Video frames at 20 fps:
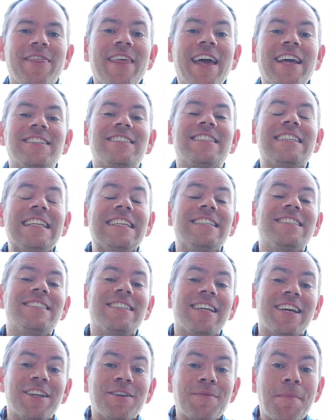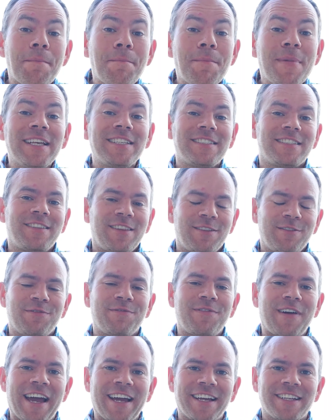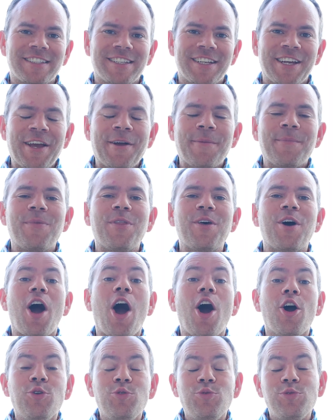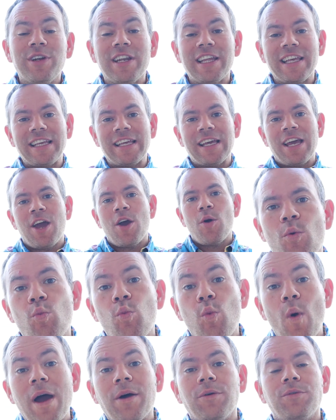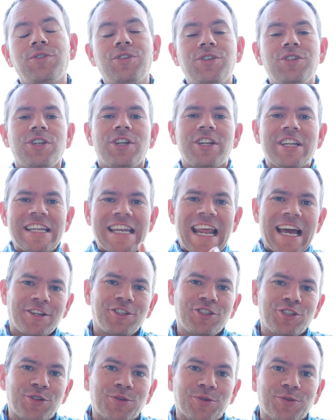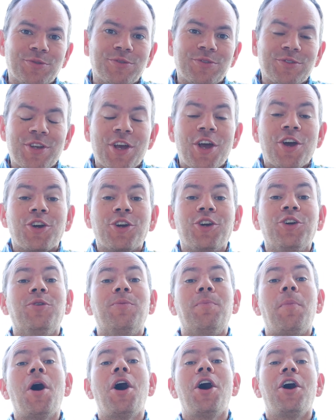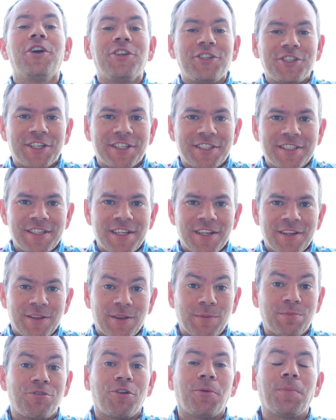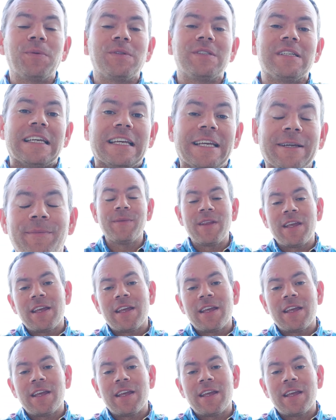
their solicitor had missed the fact that only Welsh nationals could purchase the property.